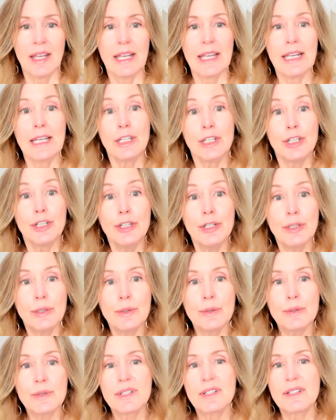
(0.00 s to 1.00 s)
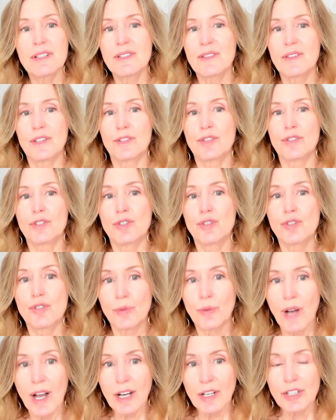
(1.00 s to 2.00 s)
It uses the
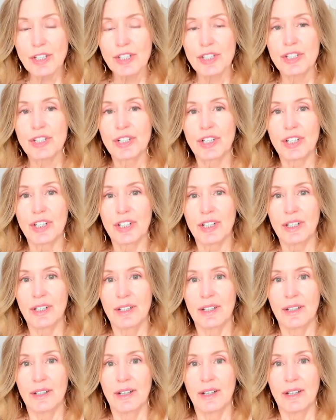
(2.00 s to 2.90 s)
structure